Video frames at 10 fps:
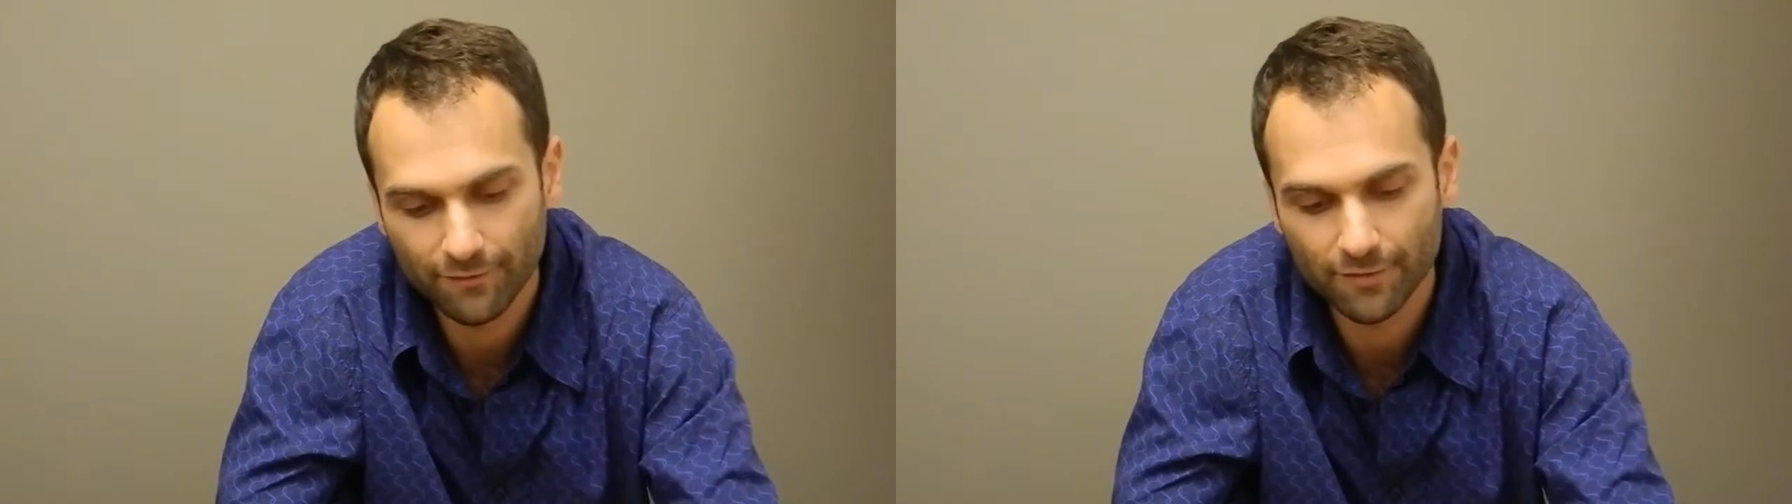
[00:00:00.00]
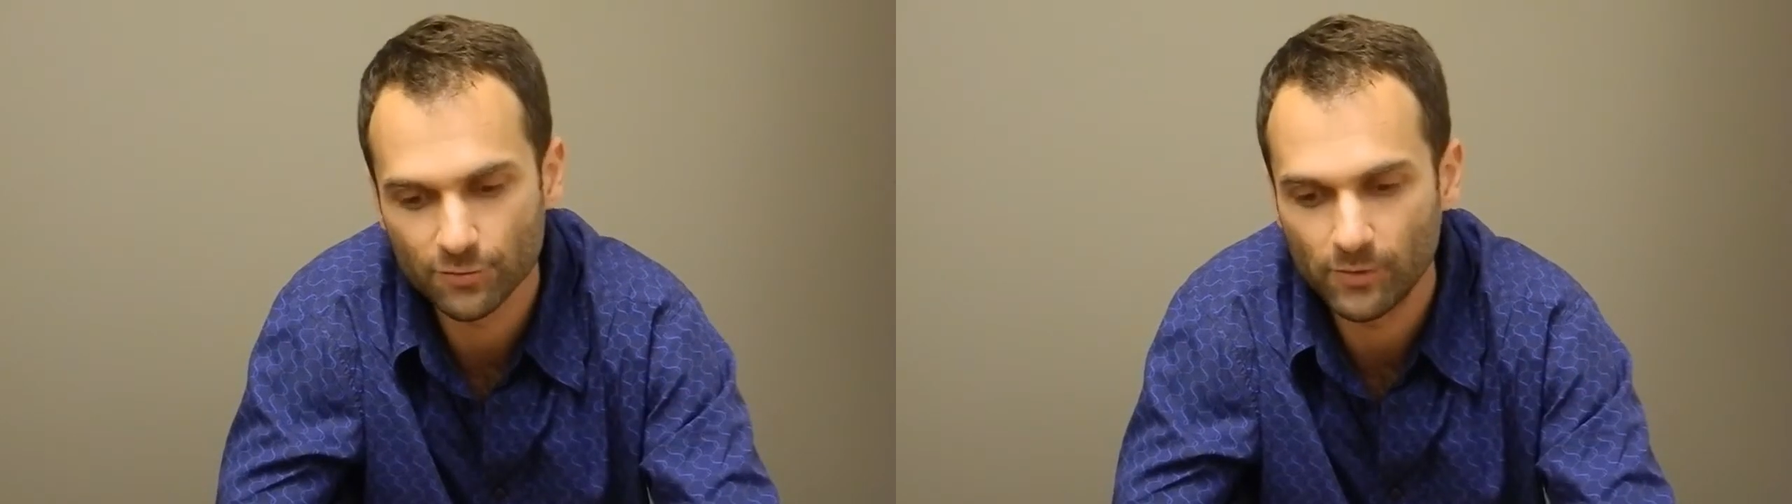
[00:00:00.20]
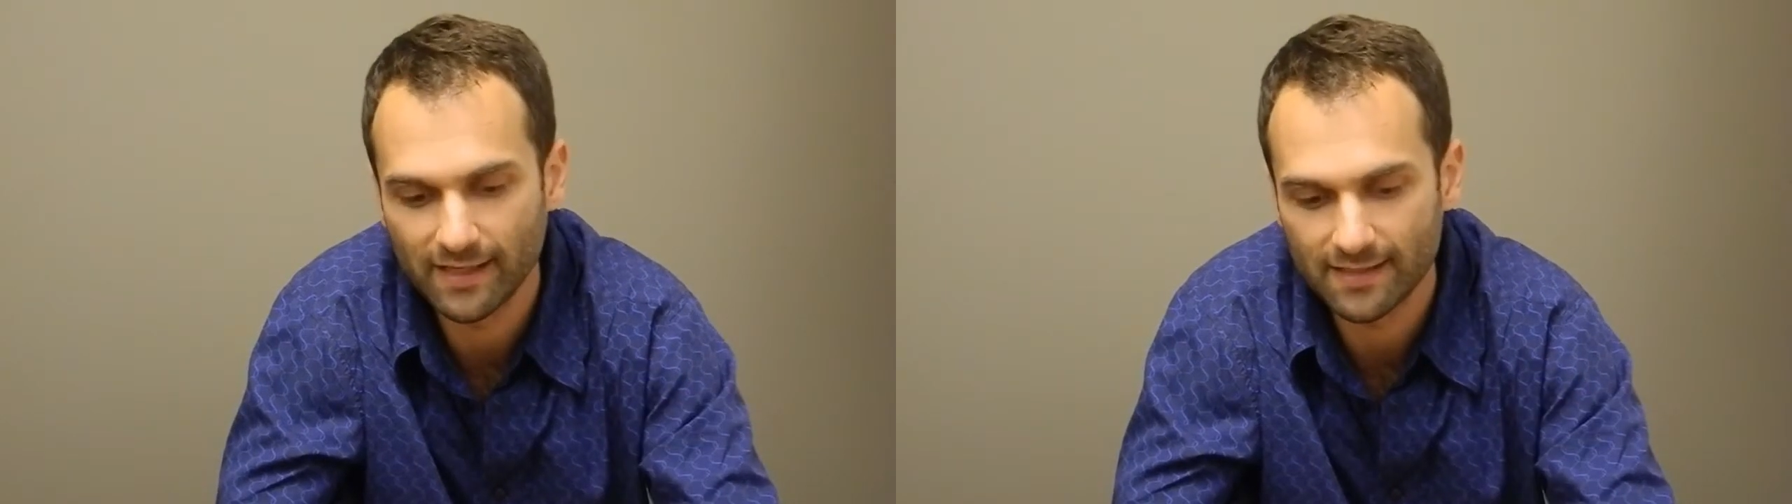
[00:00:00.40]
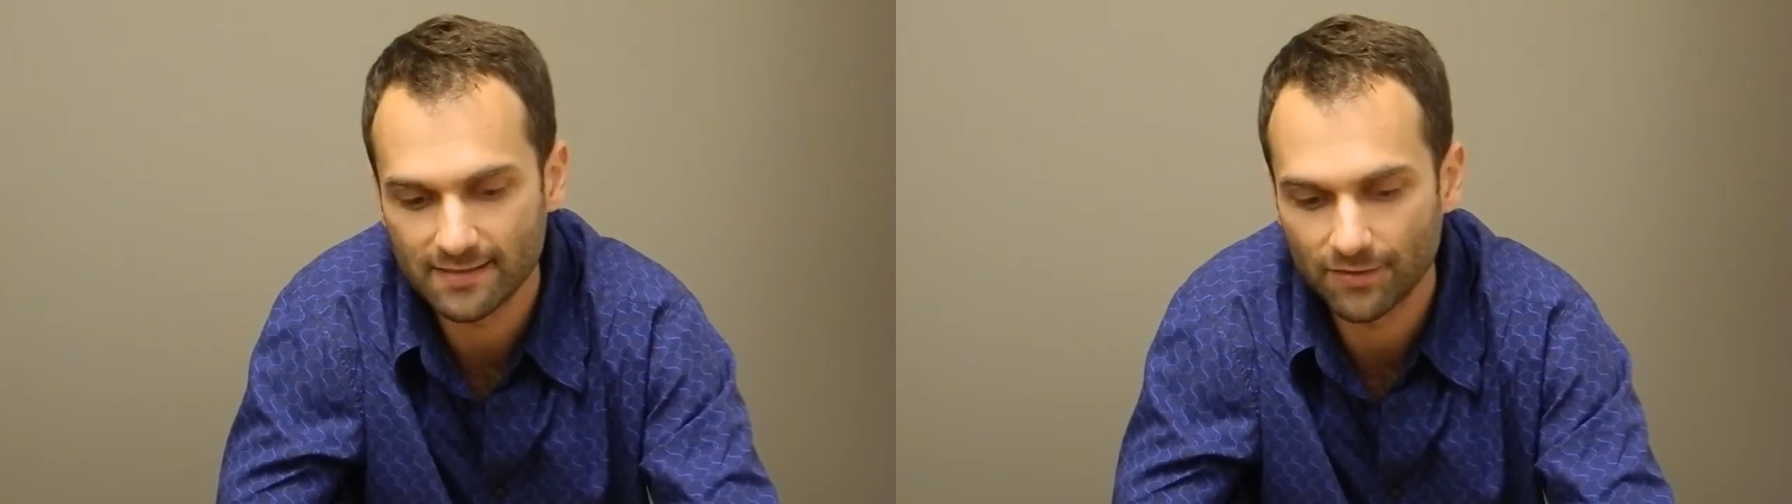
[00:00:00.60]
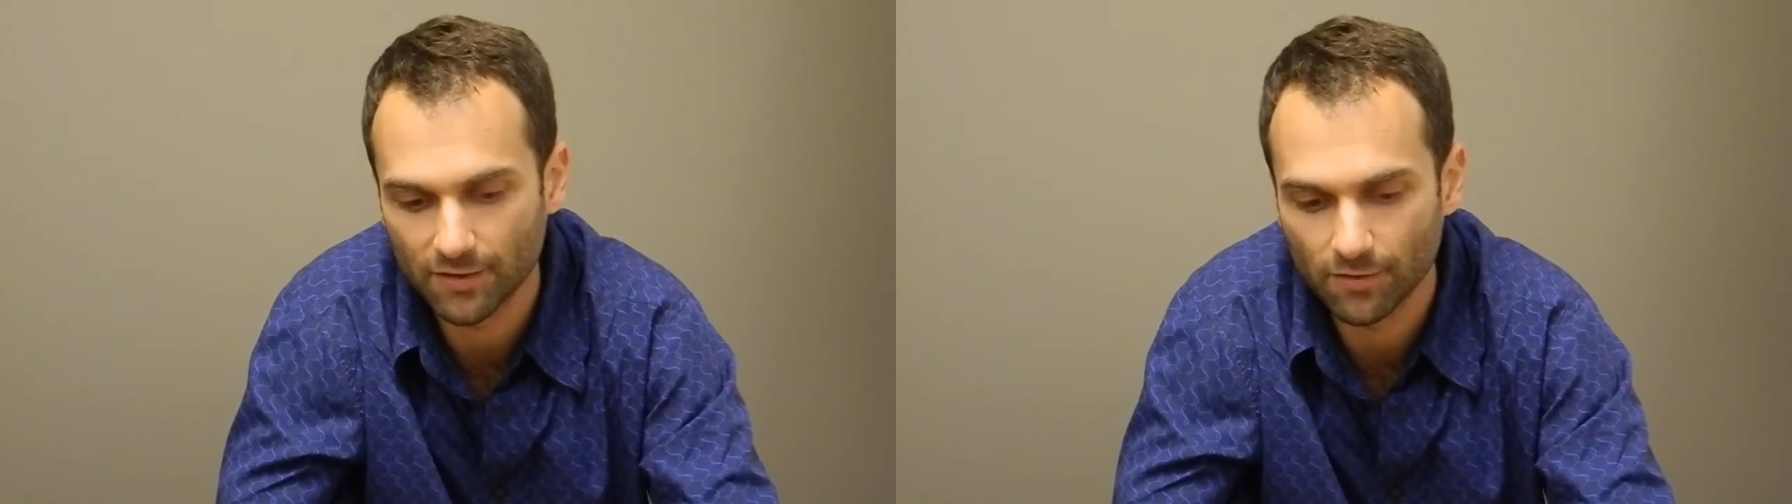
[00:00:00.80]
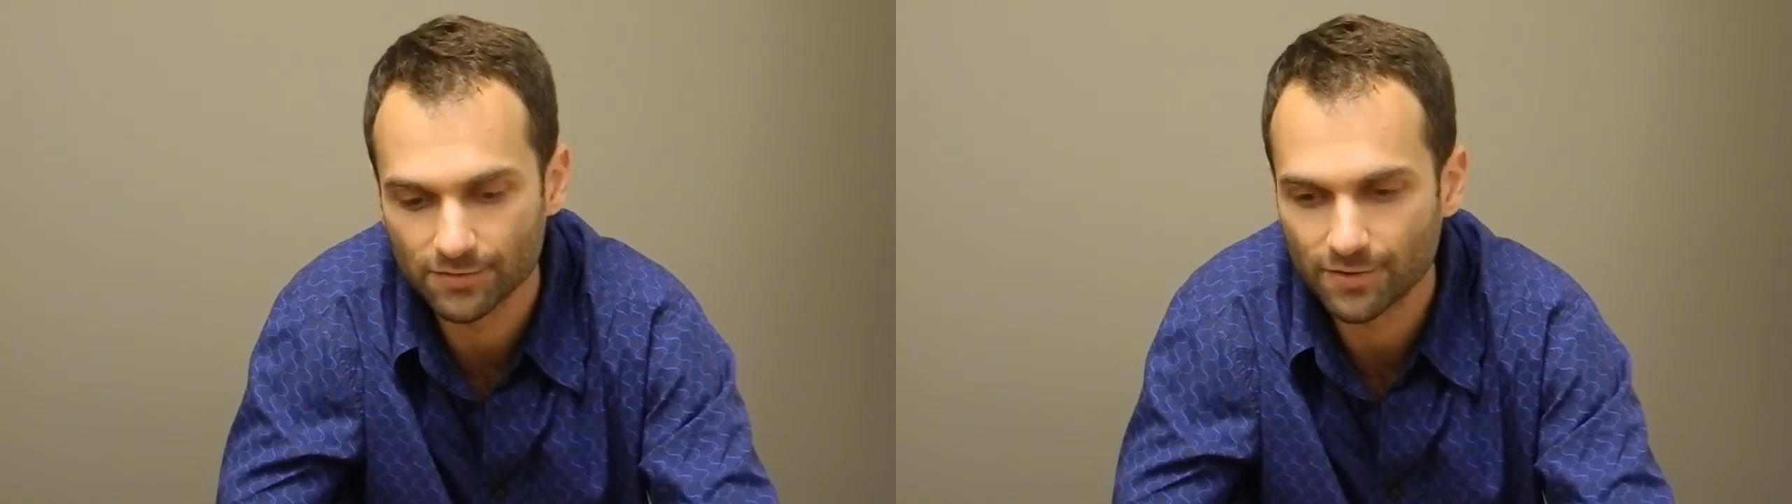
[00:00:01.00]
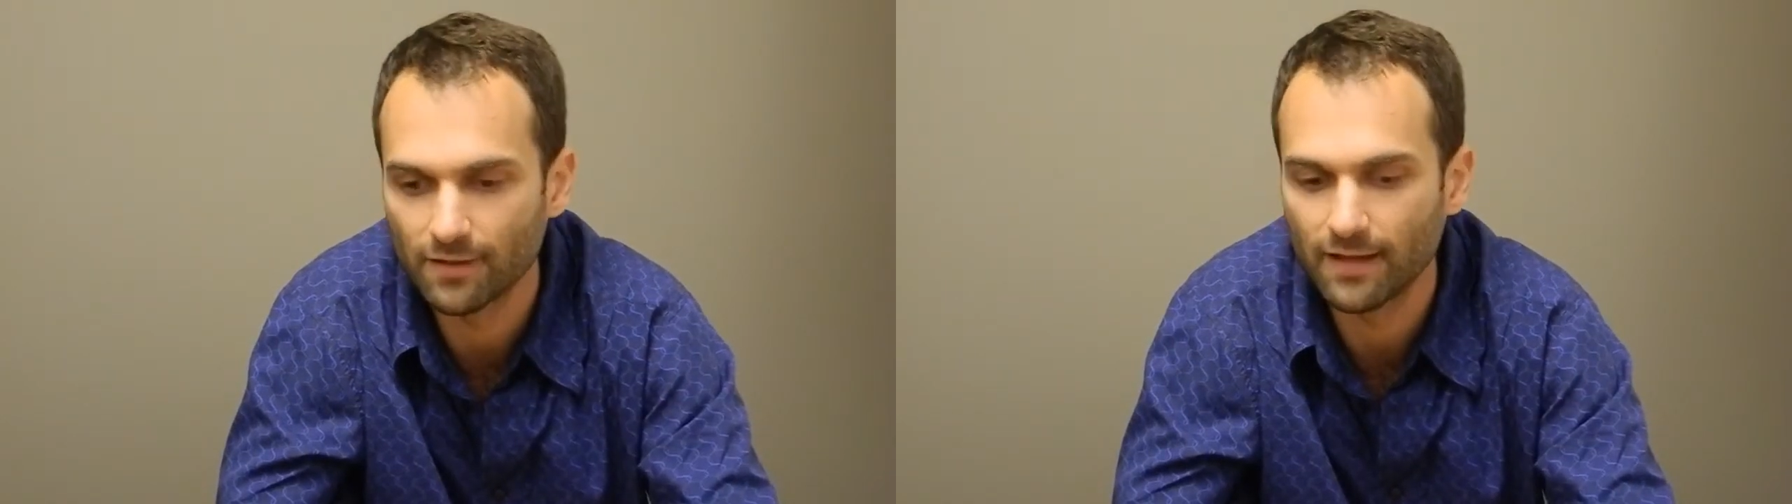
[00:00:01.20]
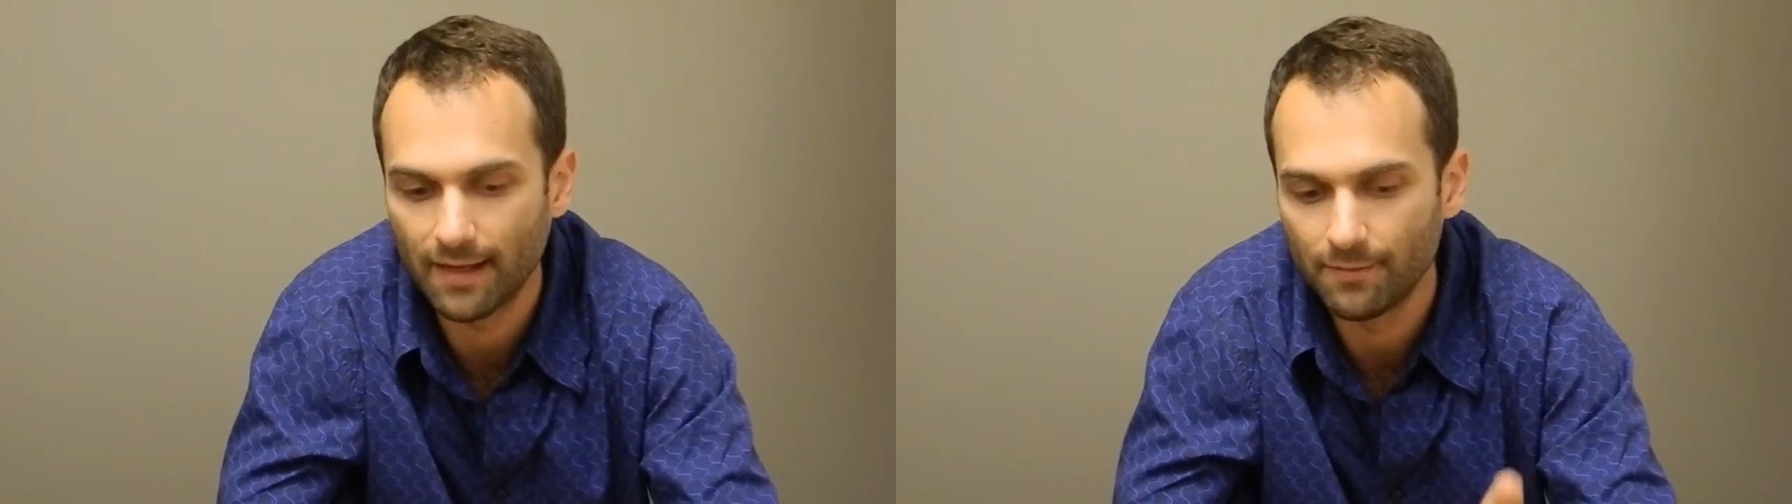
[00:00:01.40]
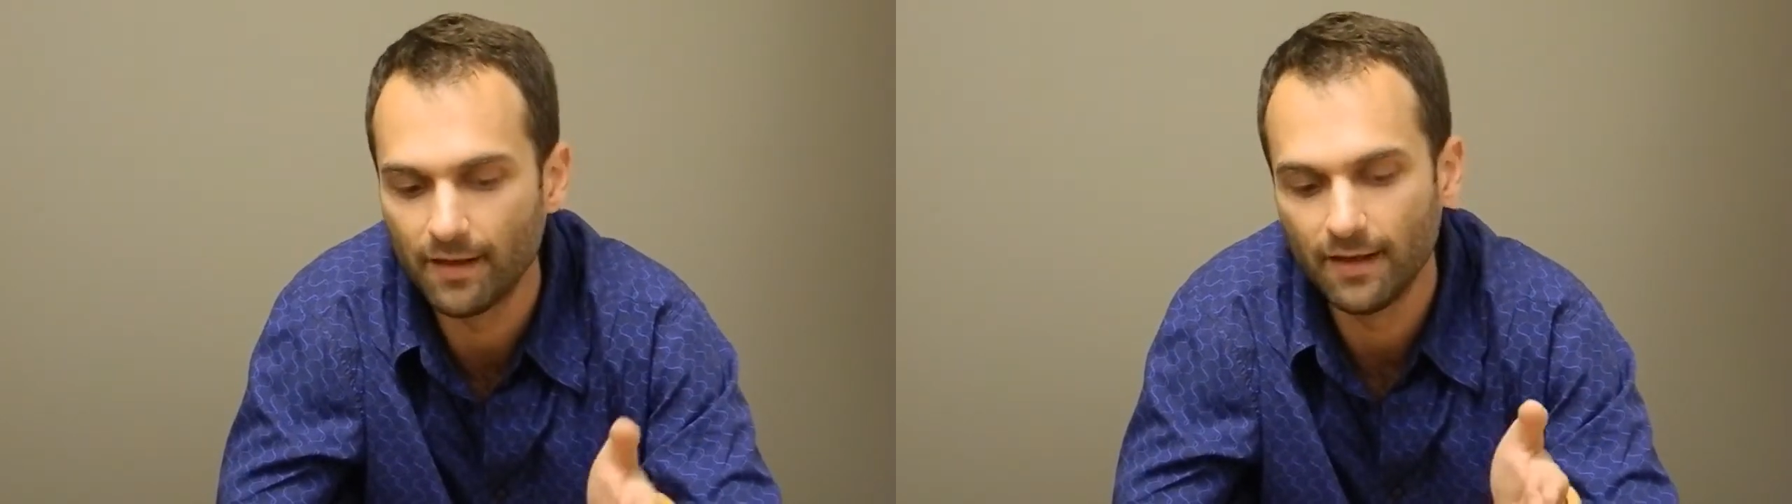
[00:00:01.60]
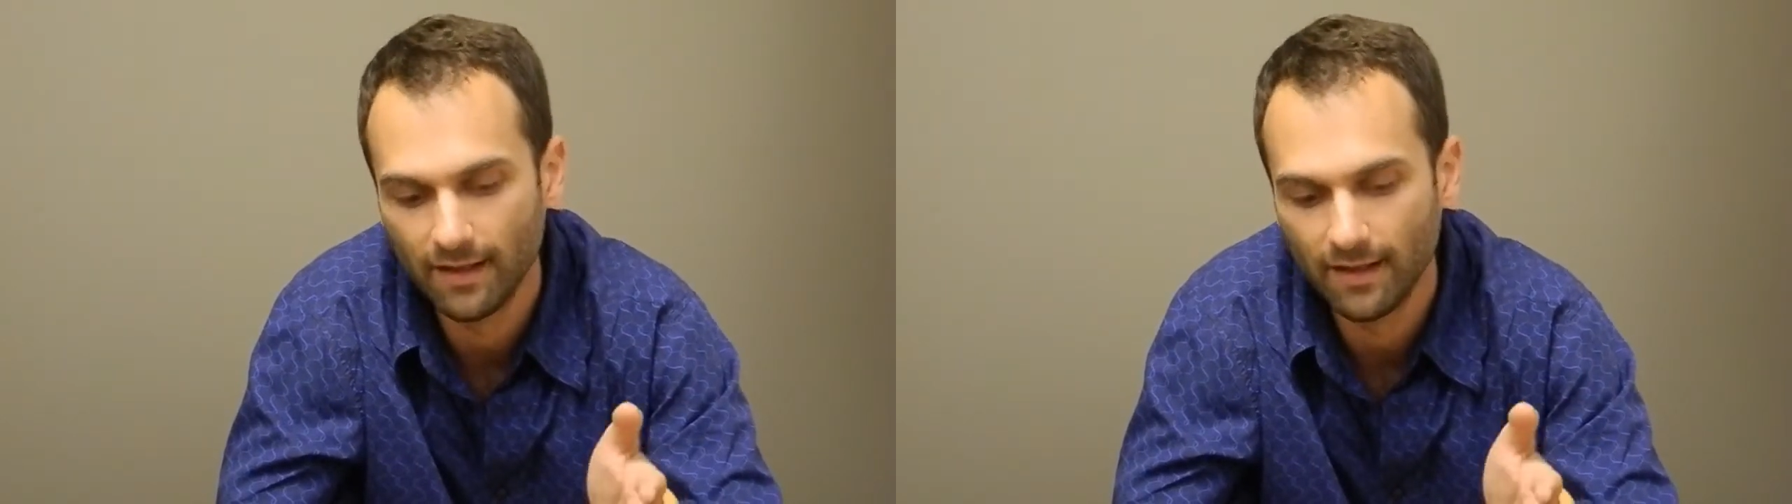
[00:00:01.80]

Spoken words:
first week I set the culture of the lab, that